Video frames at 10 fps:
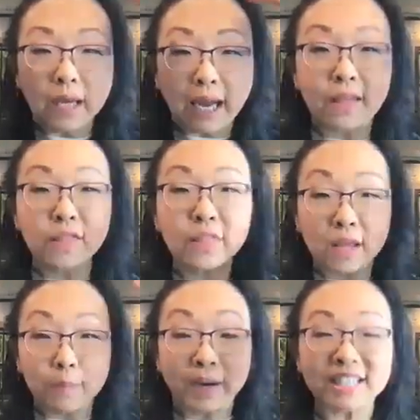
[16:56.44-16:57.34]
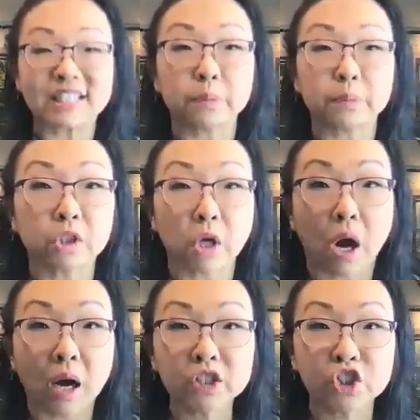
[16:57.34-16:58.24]
and then my
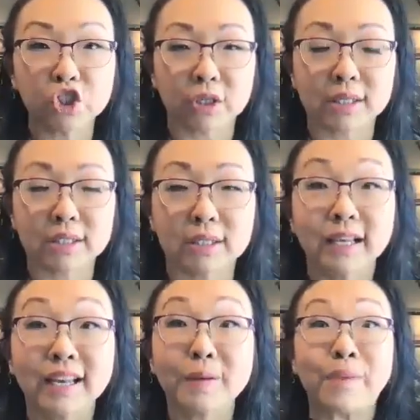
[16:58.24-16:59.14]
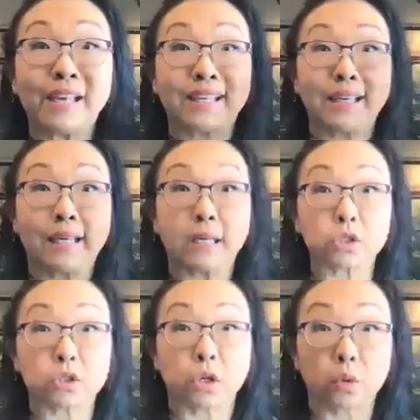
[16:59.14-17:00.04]
subconscious making it
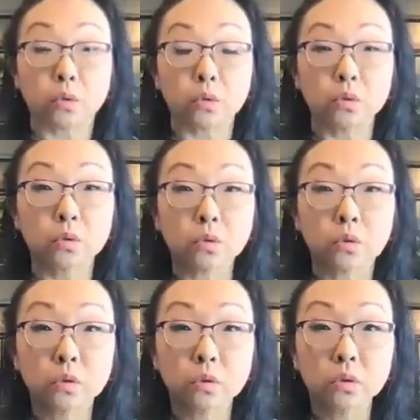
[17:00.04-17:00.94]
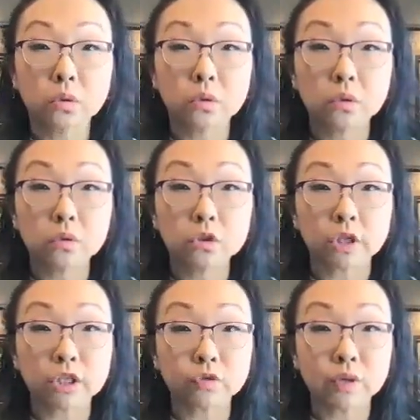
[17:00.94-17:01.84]
so. So
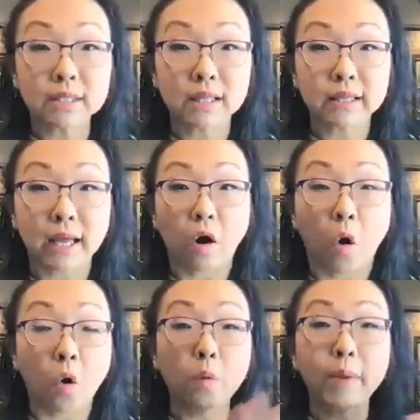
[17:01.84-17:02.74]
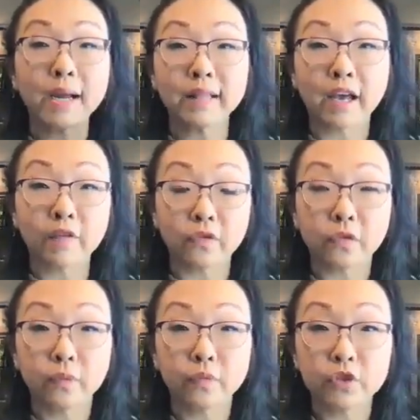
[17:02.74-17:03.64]
let's reset that. All my life,
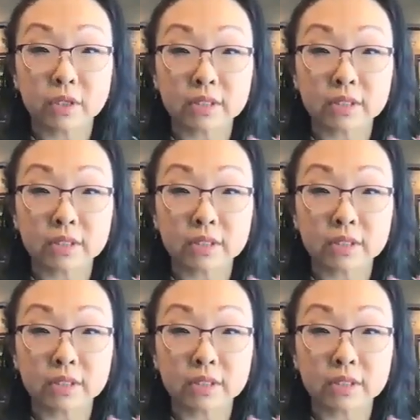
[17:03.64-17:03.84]
since